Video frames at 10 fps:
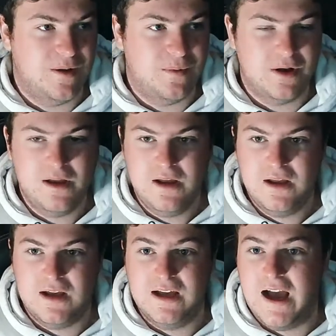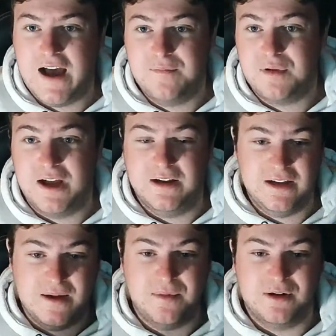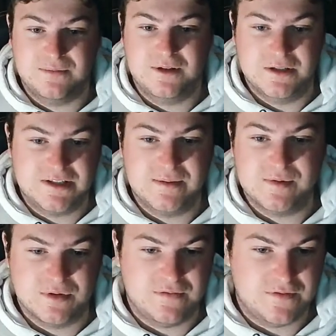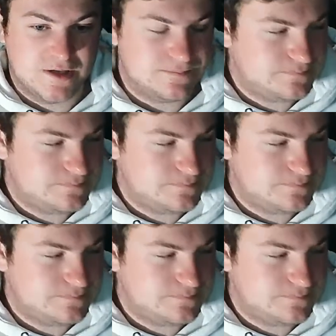But I haven't played it yet, but it seems really fun.